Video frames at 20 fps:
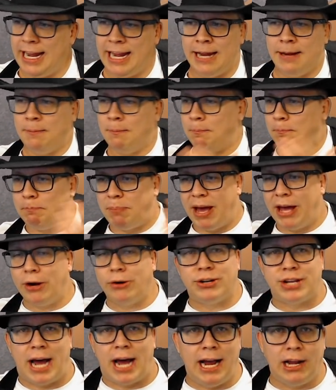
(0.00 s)
in
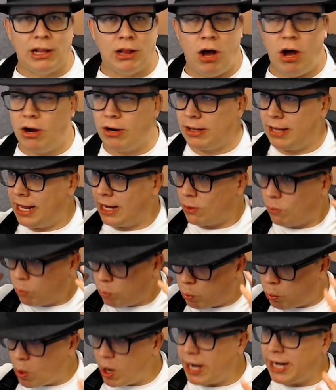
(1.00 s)
better dialogue like
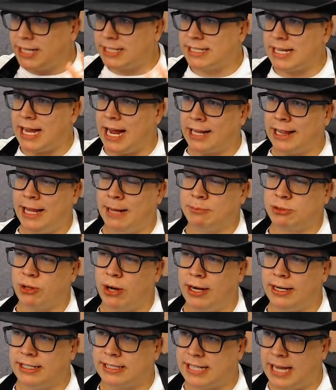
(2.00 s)
what exactly I'm
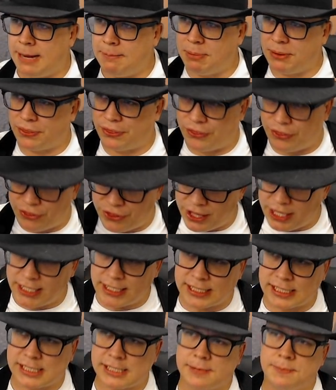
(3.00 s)
trying to say, but
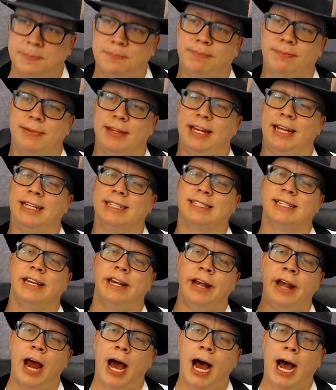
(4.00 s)
this is
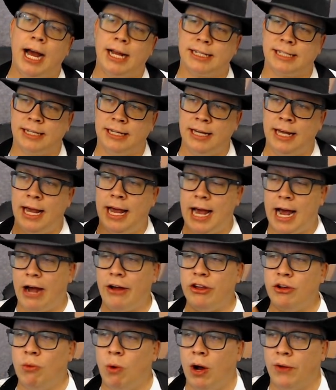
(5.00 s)
not
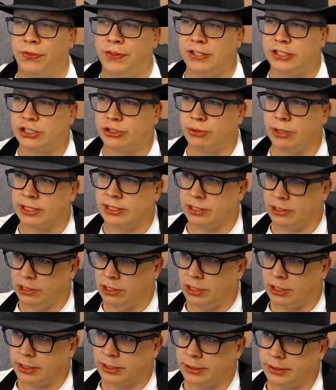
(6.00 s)
how you want this trick to
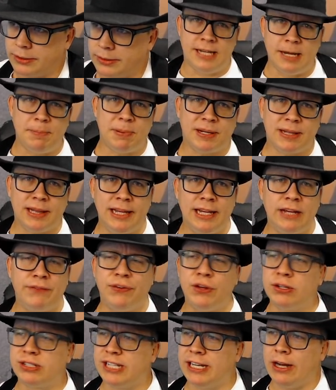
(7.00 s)
look. Typically,
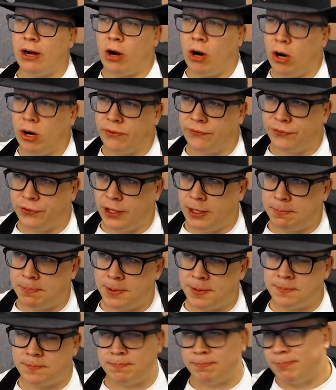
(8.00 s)
if you see a hard
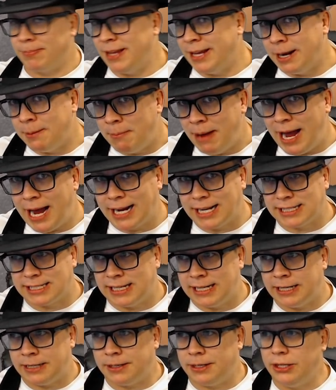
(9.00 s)
flip in a
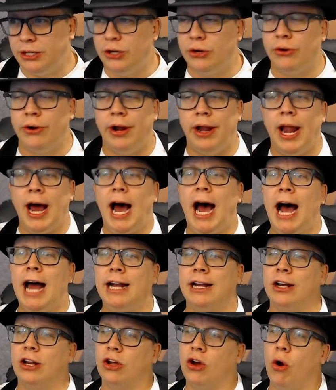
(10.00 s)
magazine, you're
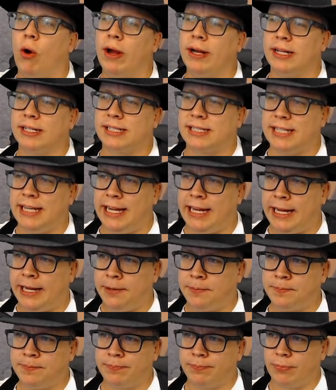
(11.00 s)
not going to
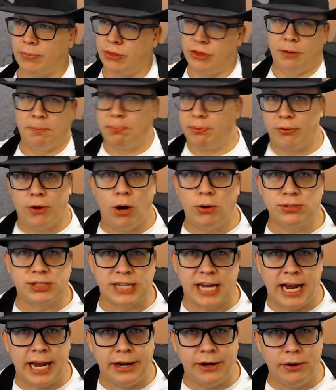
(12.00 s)
see the pro
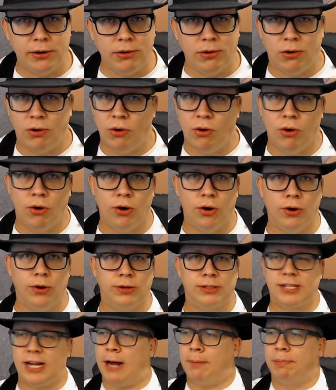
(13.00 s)
skater
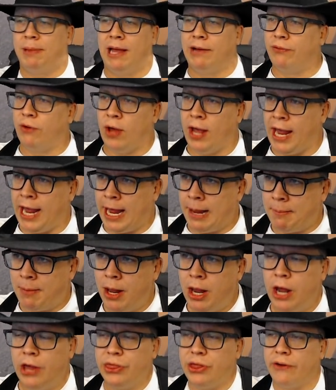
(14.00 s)
or top level
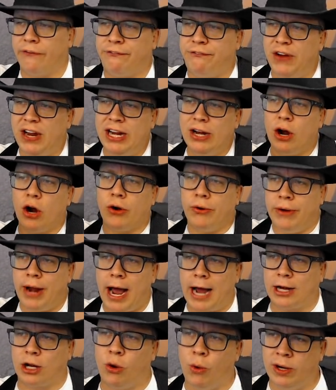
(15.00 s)
am. Their feet are
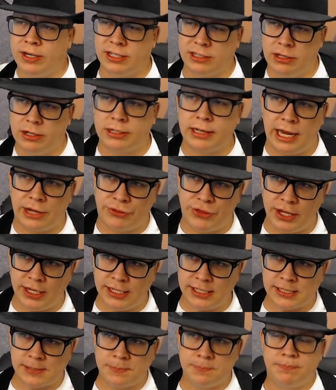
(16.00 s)
not going to look like
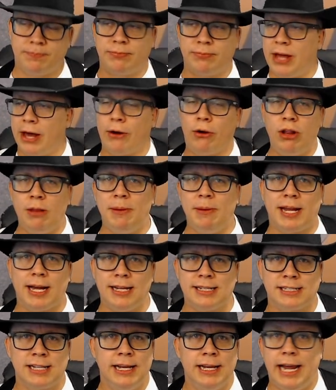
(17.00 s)
this, not only
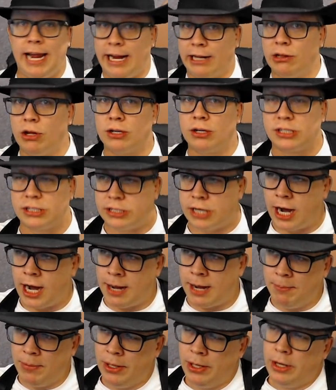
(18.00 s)
because it looks
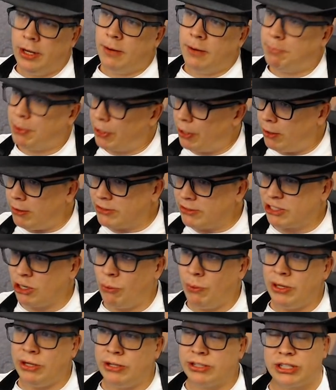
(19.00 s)
dumb, but
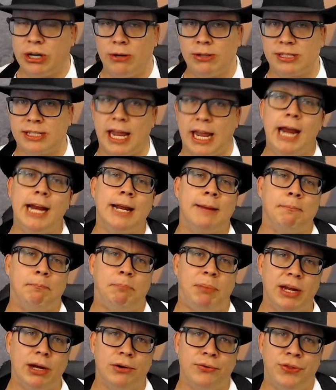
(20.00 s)
also when you start
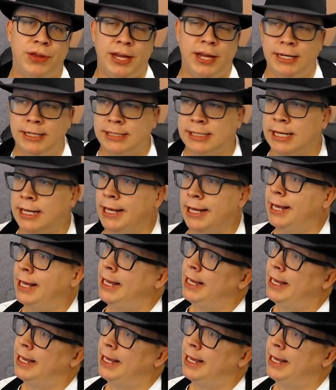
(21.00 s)
skating bigger things,